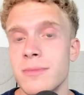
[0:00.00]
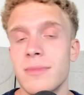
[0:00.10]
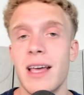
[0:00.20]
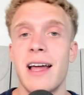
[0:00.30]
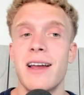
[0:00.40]

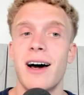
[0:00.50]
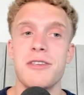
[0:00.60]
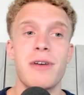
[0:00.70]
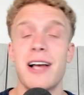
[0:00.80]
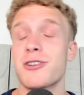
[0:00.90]
then
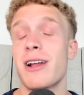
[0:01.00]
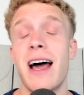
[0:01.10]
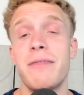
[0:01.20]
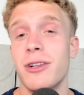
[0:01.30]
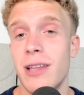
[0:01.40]
you guys are going to
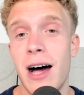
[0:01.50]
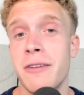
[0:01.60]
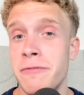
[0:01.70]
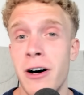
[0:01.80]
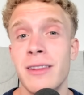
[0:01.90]
have a lot
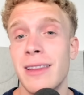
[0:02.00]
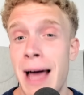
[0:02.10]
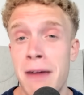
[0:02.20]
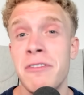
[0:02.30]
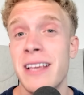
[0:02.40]
of fun
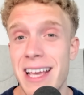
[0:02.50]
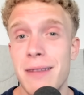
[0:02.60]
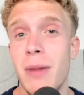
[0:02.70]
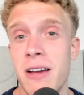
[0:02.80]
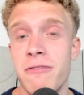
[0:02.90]
laughing in
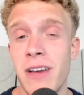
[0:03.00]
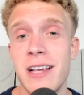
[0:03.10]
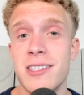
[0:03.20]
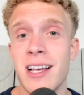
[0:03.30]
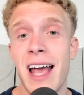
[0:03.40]
my
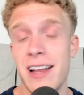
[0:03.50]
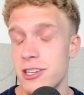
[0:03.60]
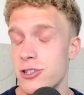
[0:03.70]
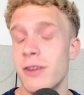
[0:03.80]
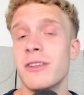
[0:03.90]
face, and
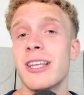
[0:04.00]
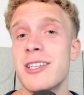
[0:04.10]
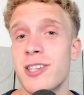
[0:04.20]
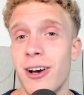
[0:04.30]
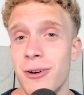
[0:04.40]
deservedly
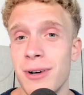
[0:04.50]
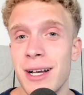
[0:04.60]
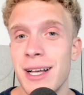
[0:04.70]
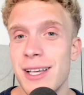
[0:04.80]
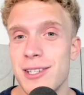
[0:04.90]
so.
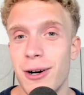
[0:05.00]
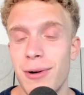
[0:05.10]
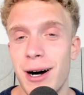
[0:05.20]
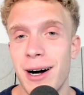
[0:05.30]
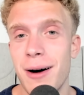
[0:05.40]
So
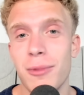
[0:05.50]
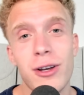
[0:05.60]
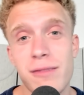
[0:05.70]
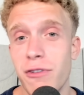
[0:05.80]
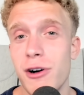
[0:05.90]
I'm
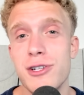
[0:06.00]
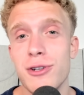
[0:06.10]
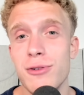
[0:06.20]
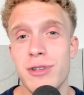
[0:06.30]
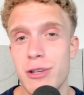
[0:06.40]
looking forward
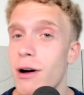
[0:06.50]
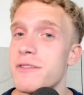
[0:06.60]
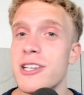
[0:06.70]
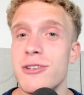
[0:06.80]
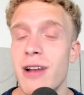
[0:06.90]
to
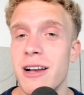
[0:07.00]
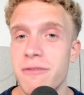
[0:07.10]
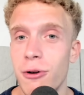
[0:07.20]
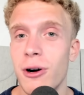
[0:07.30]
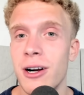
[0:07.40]
UFC
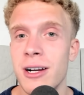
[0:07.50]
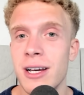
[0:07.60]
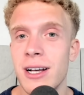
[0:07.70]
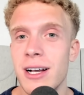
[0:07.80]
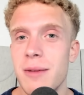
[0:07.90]
294.
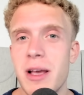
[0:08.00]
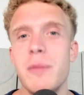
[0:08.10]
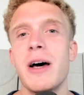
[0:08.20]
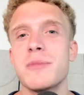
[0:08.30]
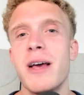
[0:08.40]
May the
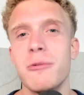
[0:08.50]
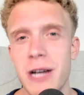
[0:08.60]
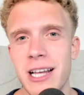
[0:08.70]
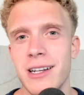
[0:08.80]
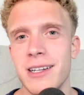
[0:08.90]
best man win.